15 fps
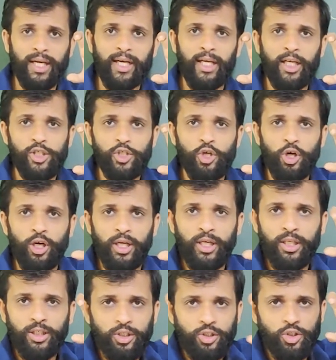Kinder
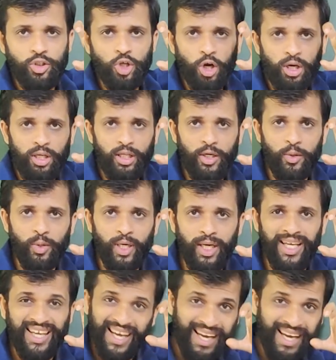Joy chocolate that you get,